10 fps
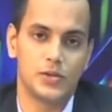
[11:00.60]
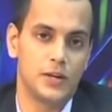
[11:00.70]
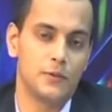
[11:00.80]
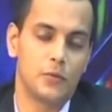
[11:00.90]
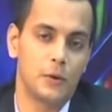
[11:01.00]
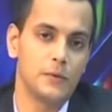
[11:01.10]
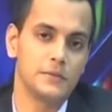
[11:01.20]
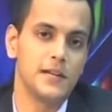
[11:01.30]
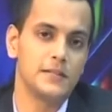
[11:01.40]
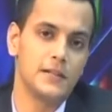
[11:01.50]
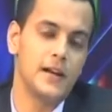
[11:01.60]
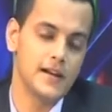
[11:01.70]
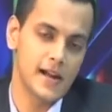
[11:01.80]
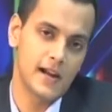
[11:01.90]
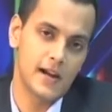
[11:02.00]
place in the turbine.
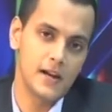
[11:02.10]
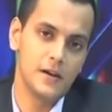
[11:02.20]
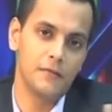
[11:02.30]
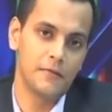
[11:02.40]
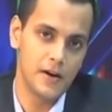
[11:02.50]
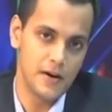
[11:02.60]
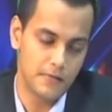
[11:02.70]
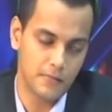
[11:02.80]
So, the,